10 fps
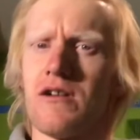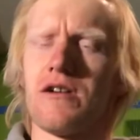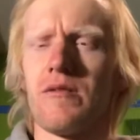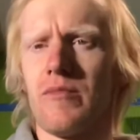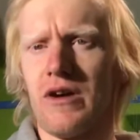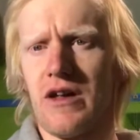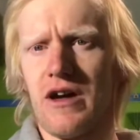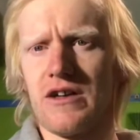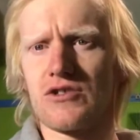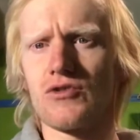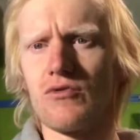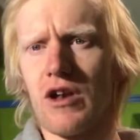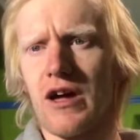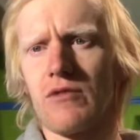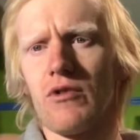But I do
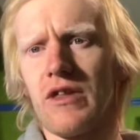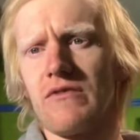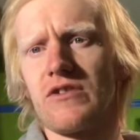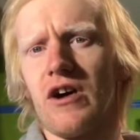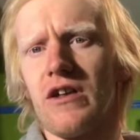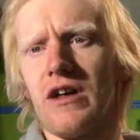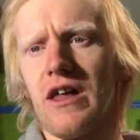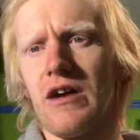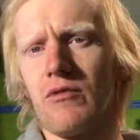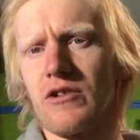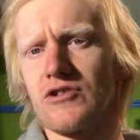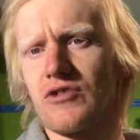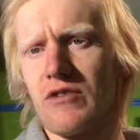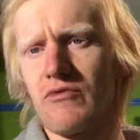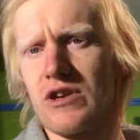like what they've done, and I want to try
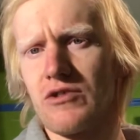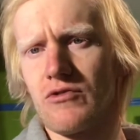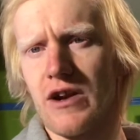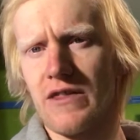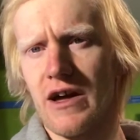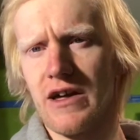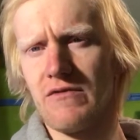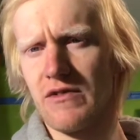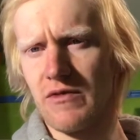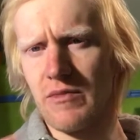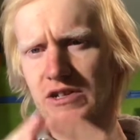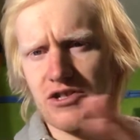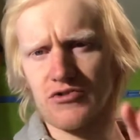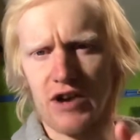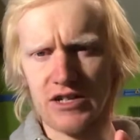and recreate that, even if it means
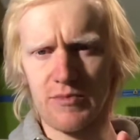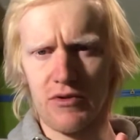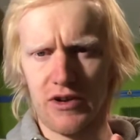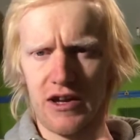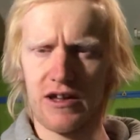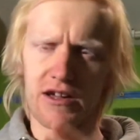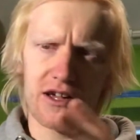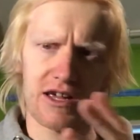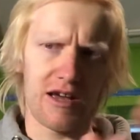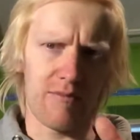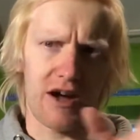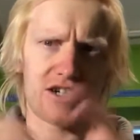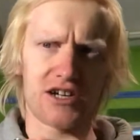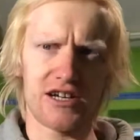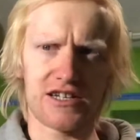scratch building it, kit
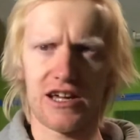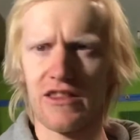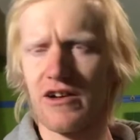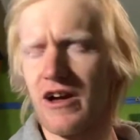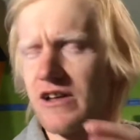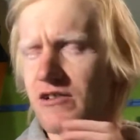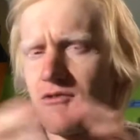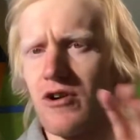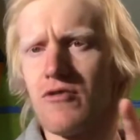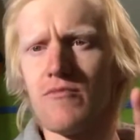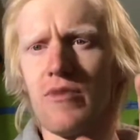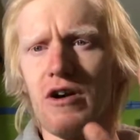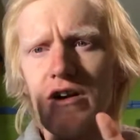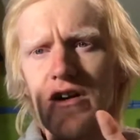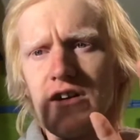bashing it together. I don't know, but
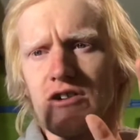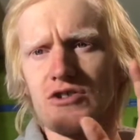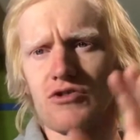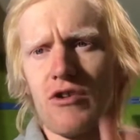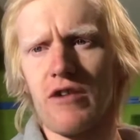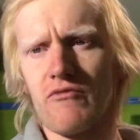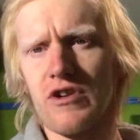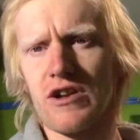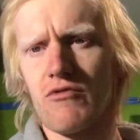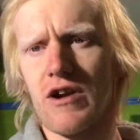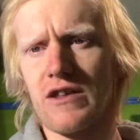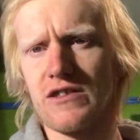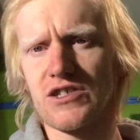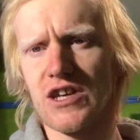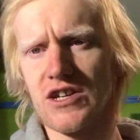try and recreate the
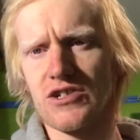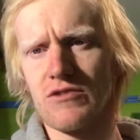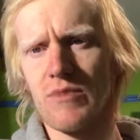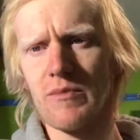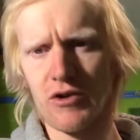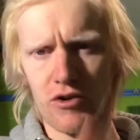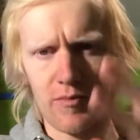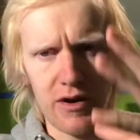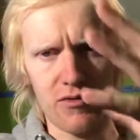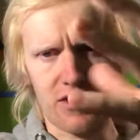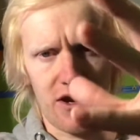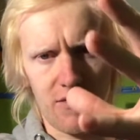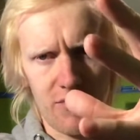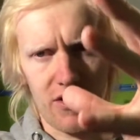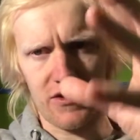station. Maybe not the building,
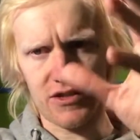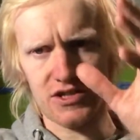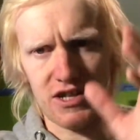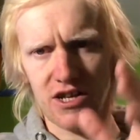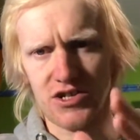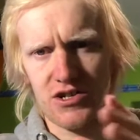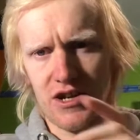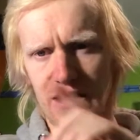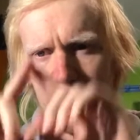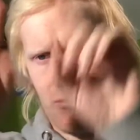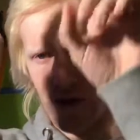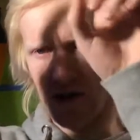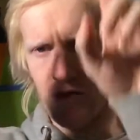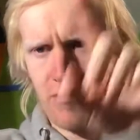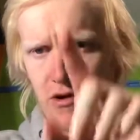but the station. Get that window
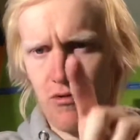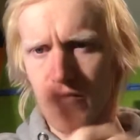built.